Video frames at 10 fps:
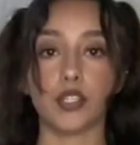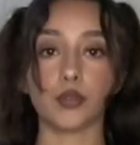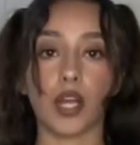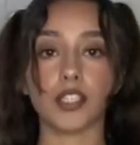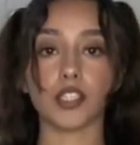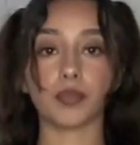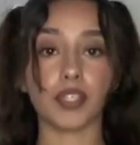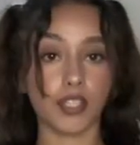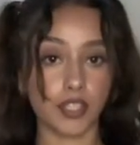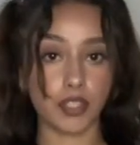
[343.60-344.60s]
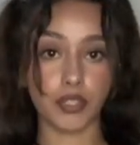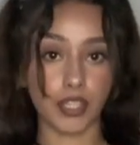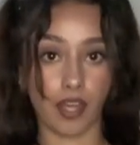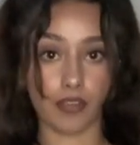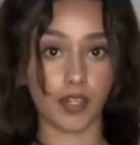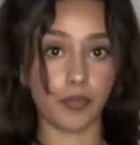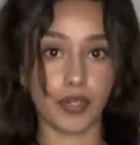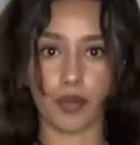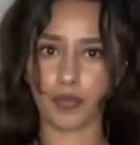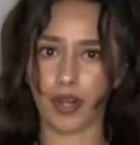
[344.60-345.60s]
so I just put these two together
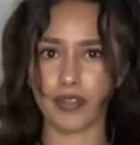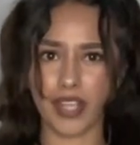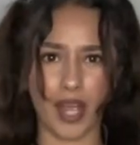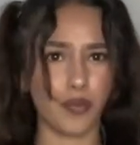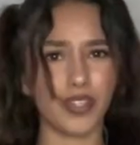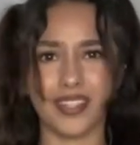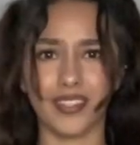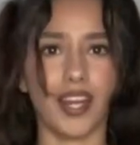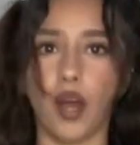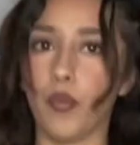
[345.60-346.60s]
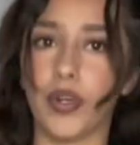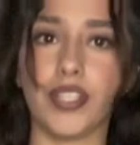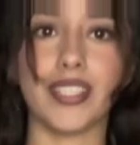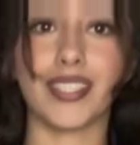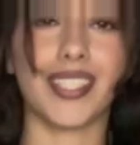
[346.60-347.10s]
but I'm probably I would not wear this